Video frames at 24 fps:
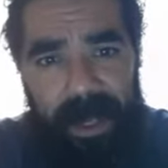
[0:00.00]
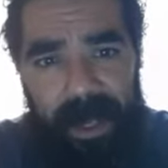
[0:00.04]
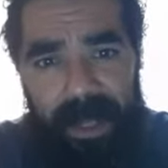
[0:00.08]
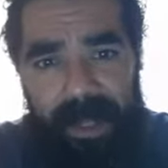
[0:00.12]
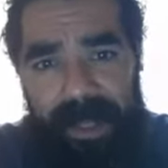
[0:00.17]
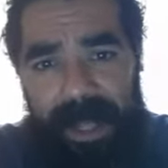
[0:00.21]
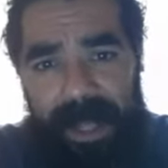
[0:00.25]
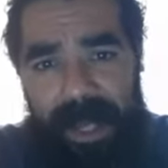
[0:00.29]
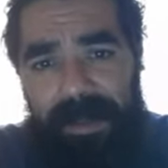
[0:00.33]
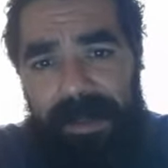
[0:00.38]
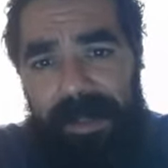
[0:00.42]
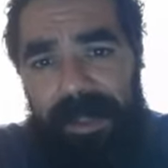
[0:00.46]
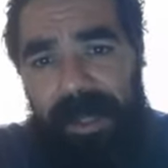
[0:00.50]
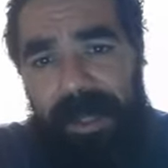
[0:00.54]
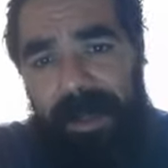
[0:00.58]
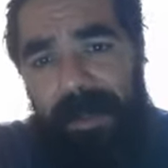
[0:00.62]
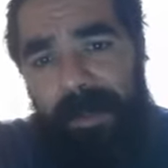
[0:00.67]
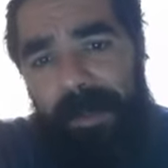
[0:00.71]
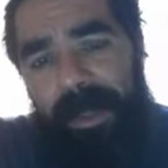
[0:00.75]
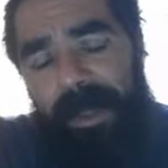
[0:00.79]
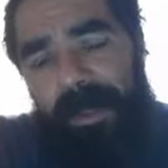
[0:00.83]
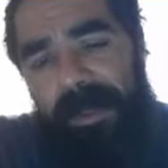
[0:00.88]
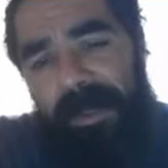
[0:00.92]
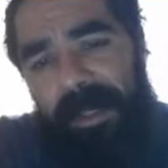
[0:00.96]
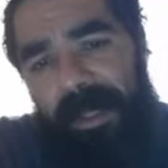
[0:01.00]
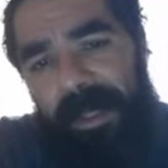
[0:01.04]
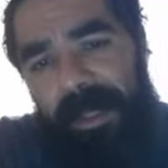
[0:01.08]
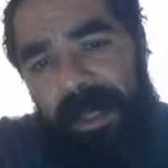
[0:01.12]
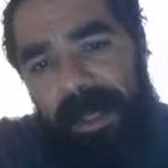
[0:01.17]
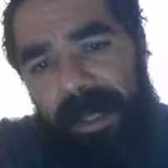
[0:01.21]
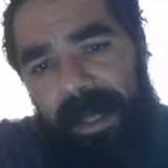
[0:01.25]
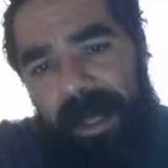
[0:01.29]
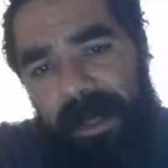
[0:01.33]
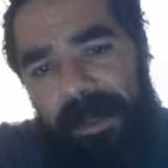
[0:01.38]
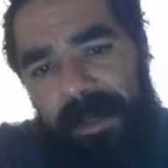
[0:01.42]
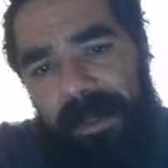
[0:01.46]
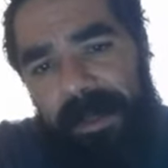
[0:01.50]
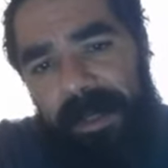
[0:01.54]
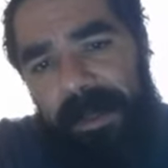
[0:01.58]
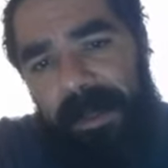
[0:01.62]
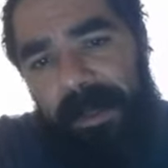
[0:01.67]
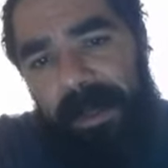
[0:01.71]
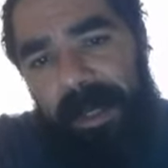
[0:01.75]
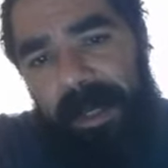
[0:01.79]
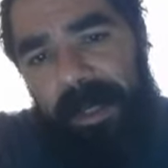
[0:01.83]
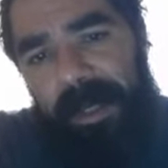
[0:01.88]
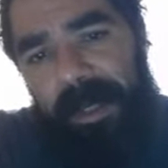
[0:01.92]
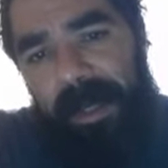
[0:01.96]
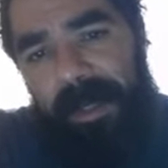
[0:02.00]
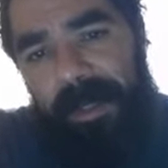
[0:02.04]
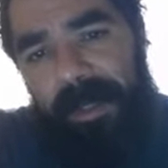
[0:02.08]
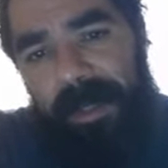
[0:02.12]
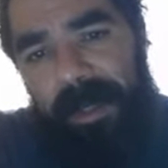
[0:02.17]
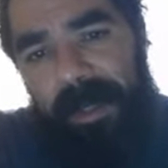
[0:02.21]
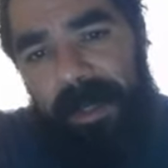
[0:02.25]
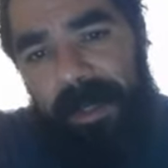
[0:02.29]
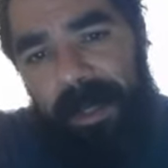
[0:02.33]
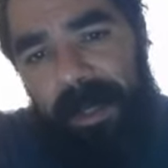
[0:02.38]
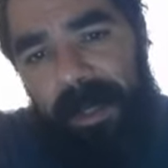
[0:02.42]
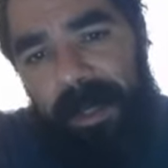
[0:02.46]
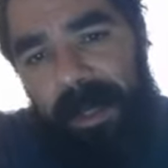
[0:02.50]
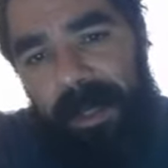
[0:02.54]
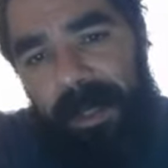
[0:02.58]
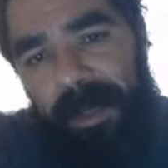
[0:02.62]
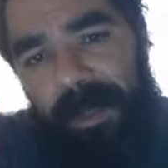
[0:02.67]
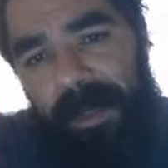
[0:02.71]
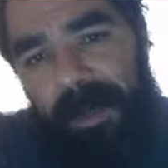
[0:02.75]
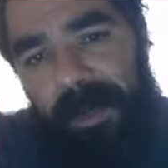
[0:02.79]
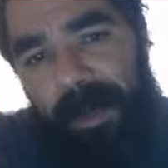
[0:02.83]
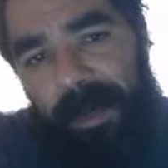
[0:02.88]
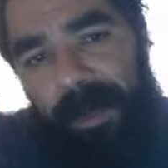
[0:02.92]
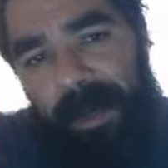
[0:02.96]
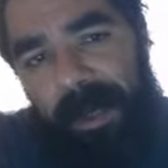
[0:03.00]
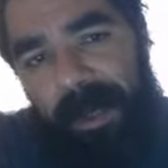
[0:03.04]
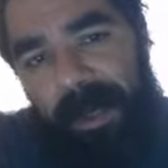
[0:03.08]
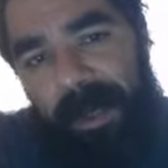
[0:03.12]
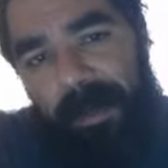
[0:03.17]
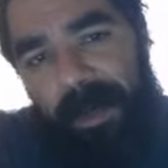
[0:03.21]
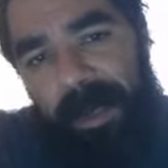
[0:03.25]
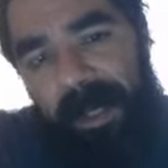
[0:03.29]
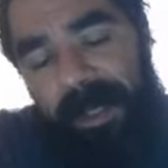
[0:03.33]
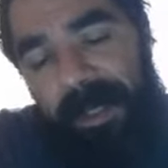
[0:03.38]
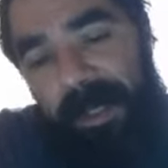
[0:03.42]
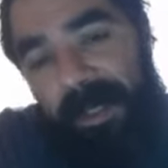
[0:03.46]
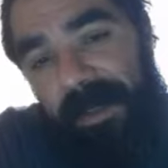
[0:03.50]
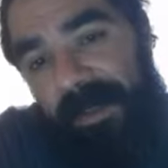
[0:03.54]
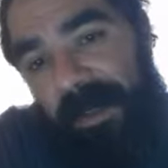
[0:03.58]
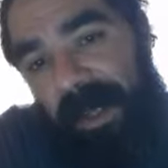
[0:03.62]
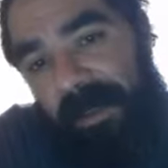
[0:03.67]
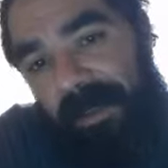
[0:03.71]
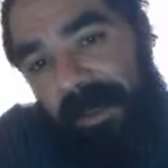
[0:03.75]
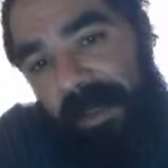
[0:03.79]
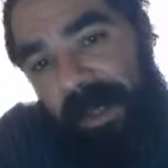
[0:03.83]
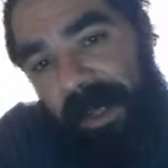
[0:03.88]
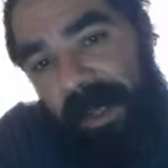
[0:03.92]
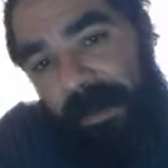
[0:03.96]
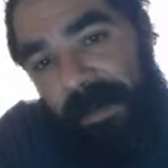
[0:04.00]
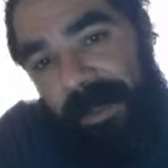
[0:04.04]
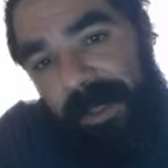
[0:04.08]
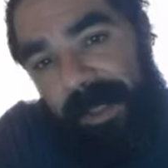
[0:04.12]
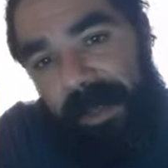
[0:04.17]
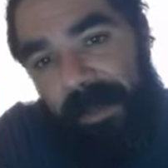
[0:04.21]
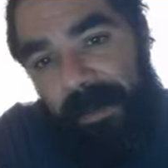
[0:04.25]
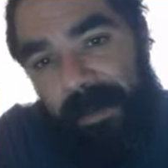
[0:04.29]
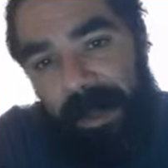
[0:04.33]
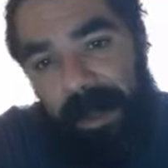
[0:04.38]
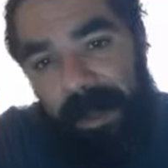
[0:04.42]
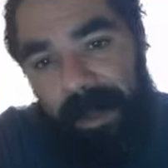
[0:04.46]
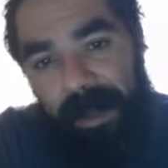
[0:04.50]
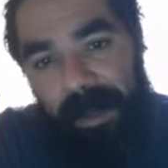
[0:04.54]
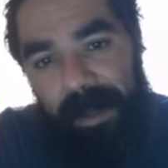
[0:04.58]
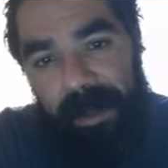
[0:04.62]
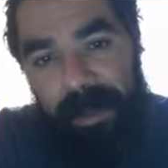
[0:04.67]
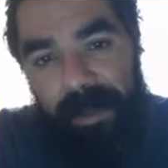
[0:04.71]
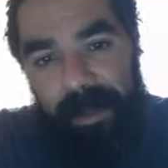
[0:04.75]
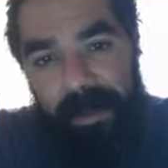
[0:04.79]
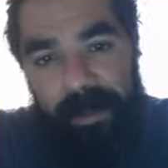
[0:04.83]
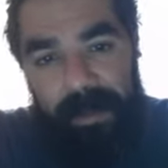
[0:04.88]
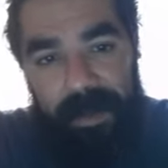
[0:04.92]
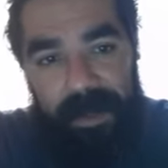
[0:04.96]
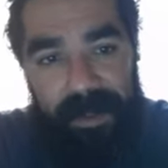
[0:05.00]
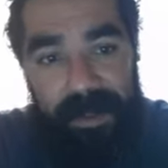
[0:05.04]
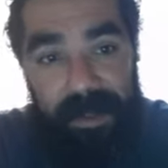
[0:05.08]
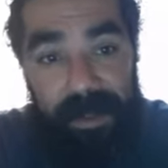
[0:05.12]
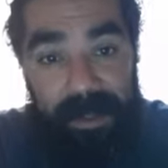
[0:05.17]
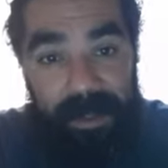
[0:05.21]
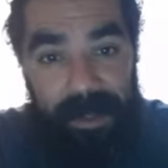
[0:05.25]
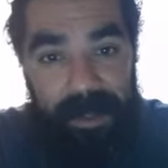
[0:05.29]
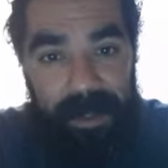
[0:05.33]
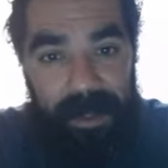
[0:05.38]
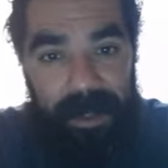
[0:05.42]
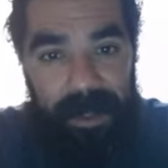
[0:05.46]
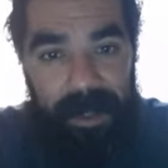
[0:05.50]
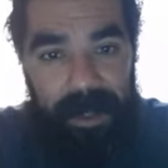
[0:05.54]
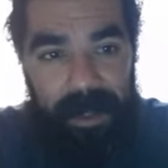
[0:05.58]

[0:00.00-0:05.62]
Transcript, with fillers: a thousand and I'm closing ten thousand to twenty thousand. So my marketing budget is five to ten percent of my business.